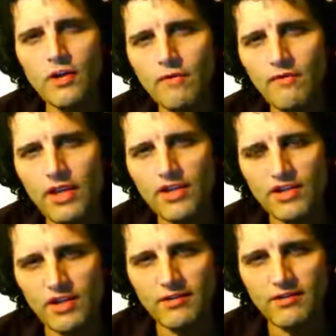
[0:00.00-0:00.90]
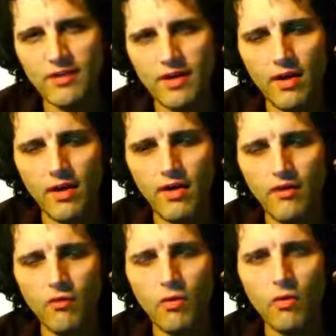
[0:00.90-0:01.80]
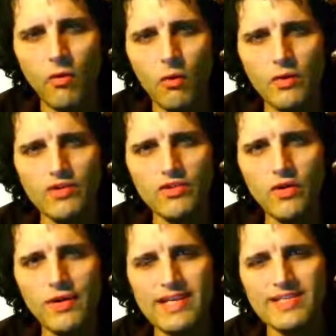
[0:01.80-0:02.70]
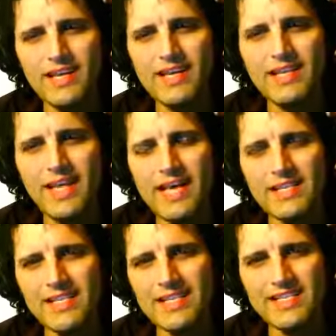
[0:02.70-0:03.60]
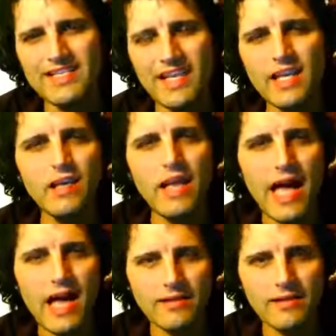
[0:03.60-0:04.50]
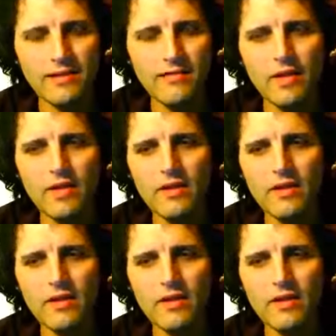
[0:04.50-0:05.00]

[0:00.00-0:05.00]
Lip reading: circumvention of what was known as the Glass-Steagall Act,